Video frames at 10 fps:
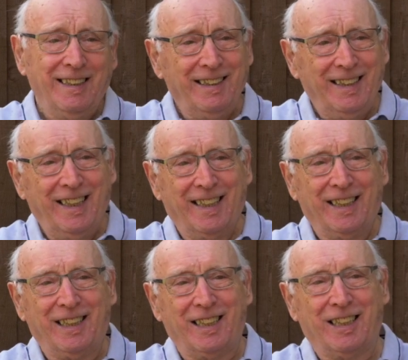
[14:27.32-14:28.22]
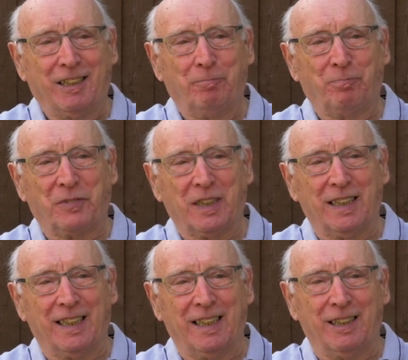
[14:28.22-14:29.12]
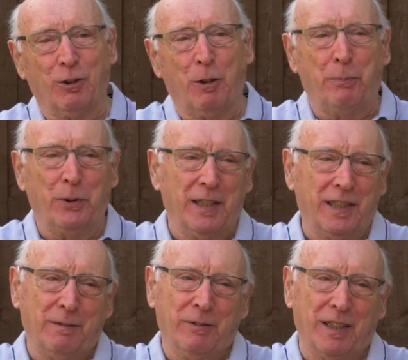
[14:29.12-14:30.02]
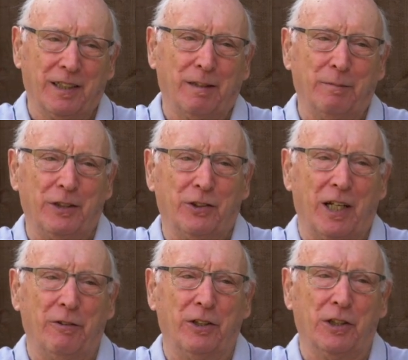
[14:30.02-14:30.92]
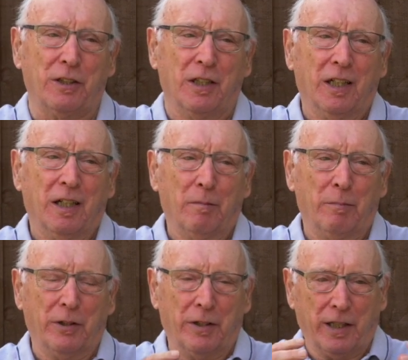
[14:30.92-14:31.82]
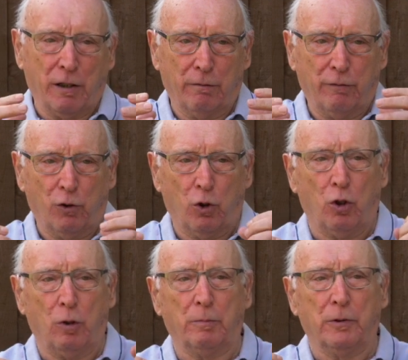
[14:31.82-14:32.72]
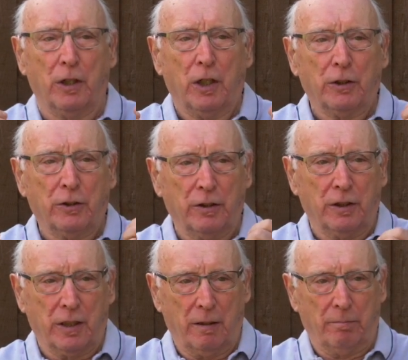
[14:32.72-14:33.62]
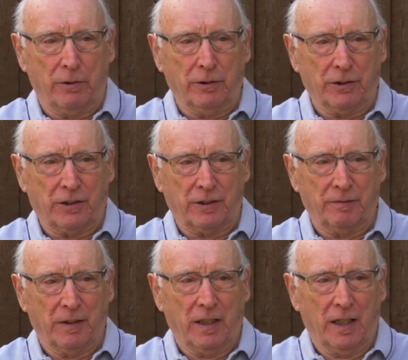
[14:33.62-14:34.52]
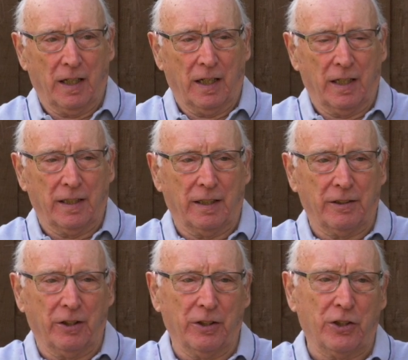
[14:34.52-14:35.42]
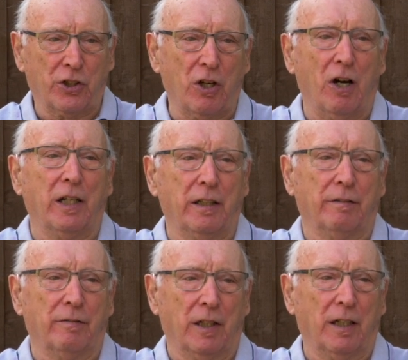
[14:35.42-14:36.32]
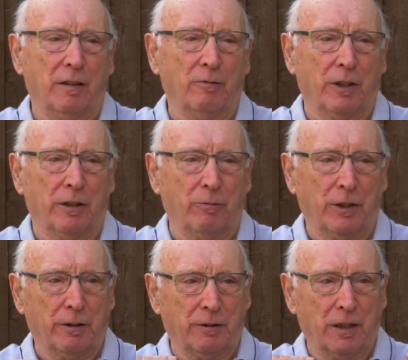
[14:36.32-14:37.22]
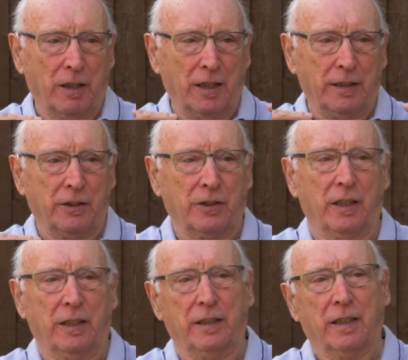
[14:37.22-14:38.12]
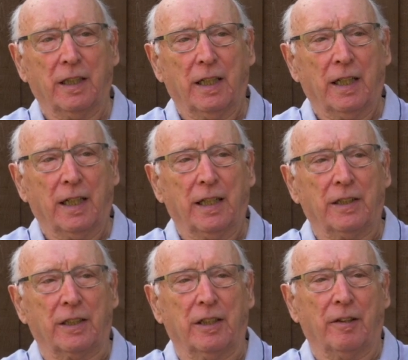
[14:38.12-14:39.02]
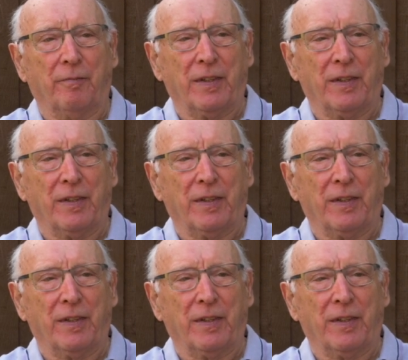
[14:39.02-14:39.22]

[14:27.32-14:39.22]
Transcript: yes, they do appear to be a little bit generous, but they conform to the templates. Now, the other side of that, what I would like to say, is that